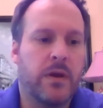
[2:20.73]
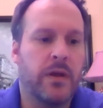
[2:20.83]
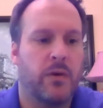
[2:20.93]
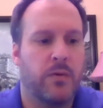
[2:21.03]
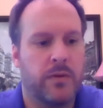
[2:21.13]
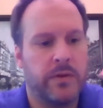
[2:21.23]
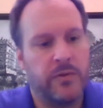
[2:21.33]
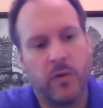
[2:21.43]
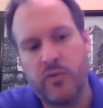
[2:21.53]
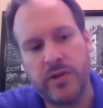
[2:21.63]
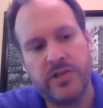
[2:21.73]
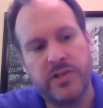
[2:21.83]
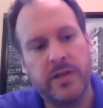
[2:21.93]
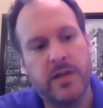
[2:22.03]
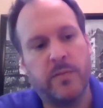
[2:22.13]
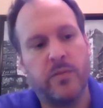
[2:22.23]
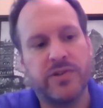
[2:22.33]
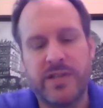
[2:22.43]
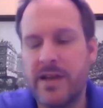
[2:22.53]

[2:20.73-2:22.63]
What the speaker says: you know, either a bridge to him or just